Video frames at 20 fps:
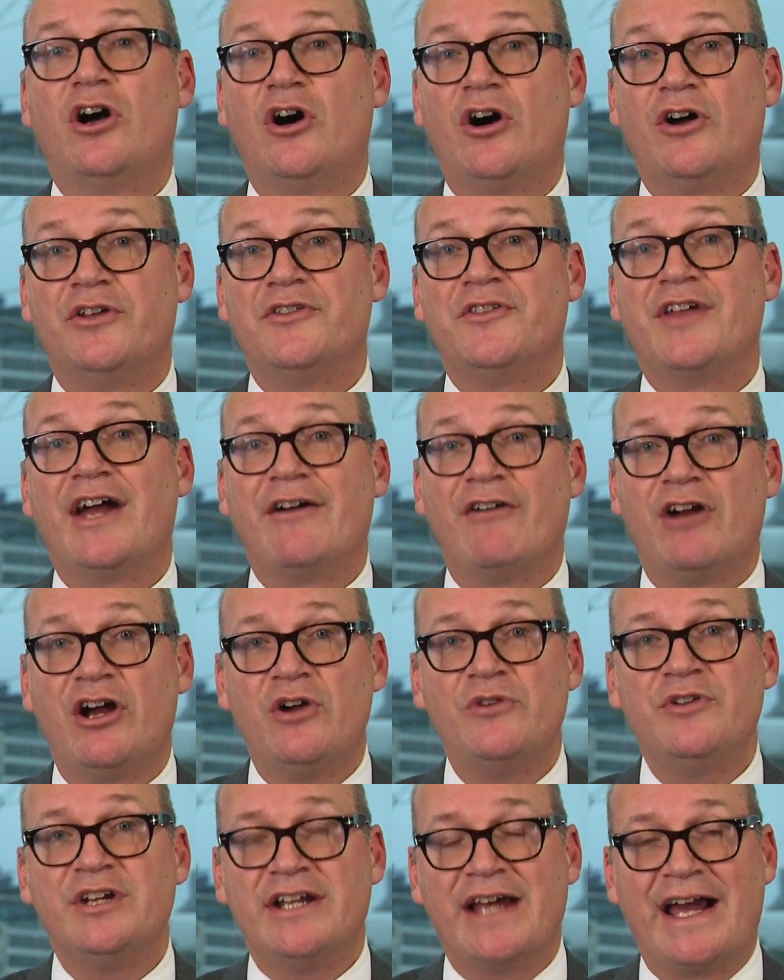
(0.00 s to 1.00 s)
on their
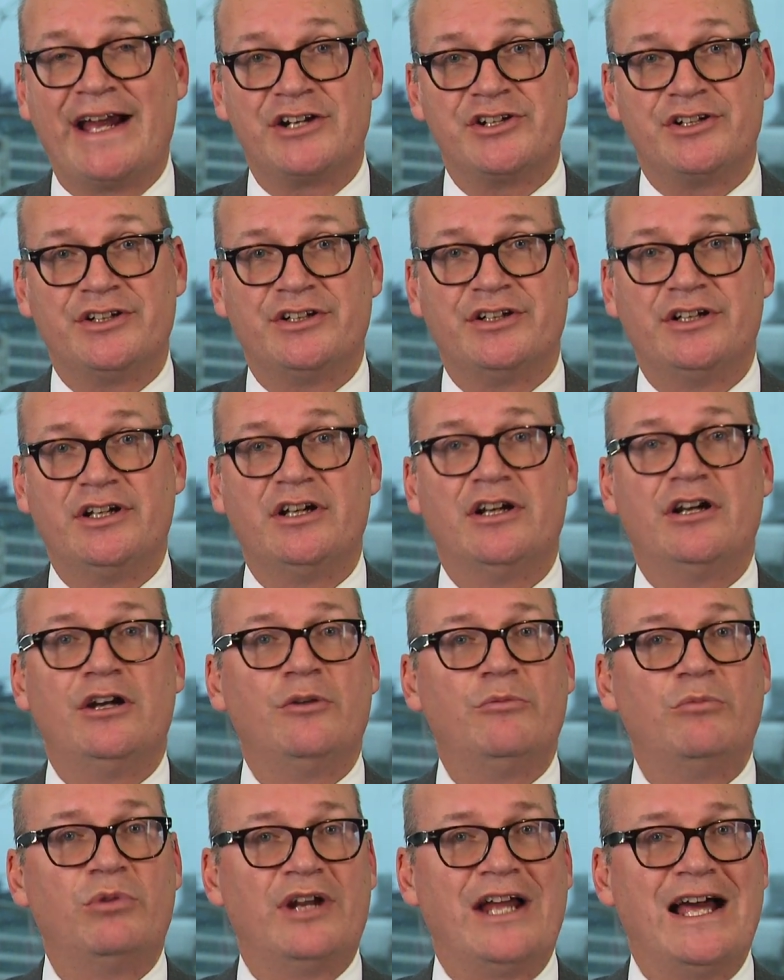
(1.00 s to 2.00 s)
own inaction,
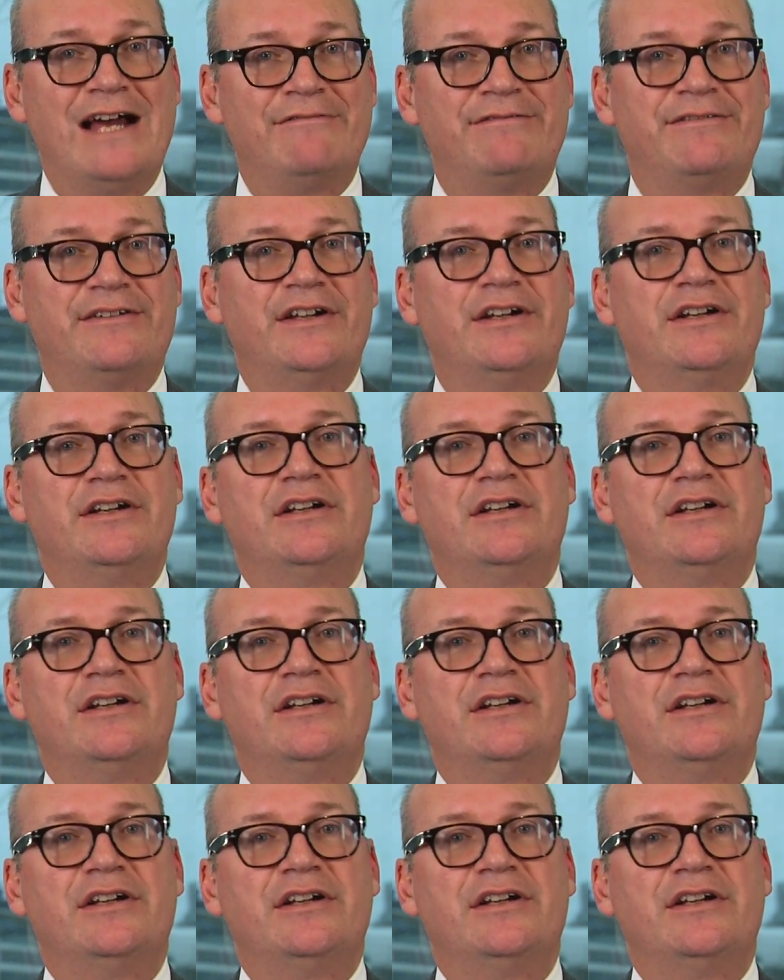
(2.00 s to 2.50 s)
will have